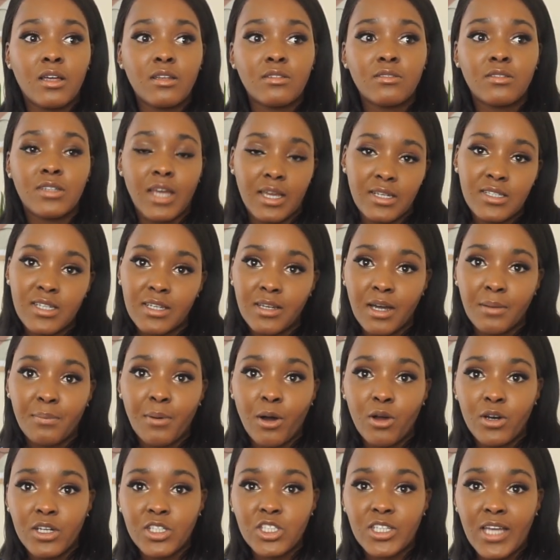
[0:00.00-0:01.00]
dating a
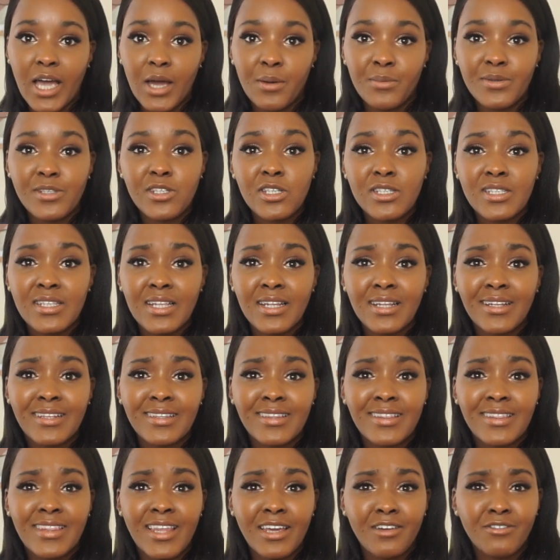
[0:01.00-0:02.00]
Polish guy was just that
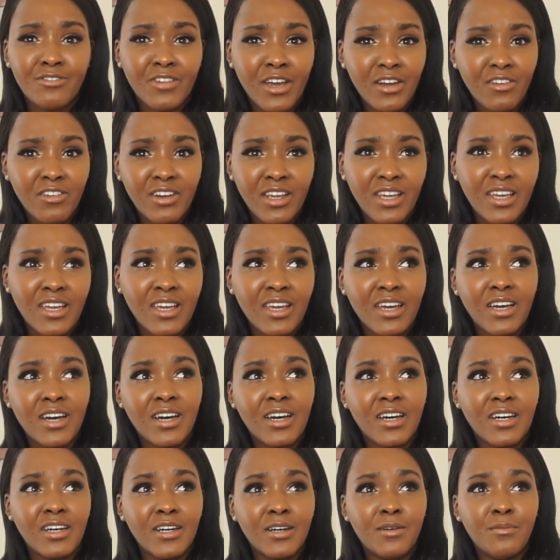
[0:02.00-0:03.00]
they're very
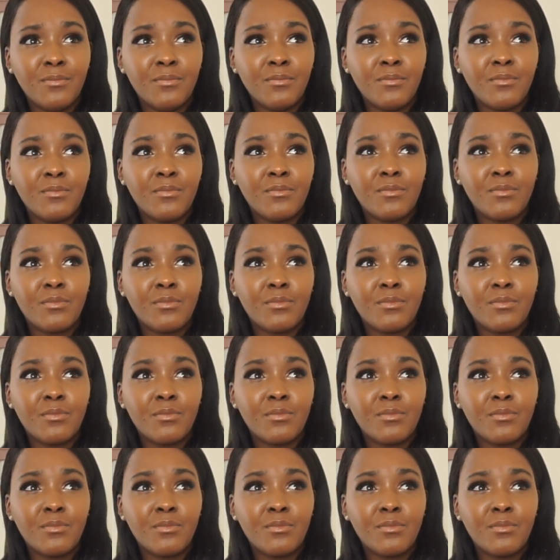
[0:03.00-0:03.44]
um,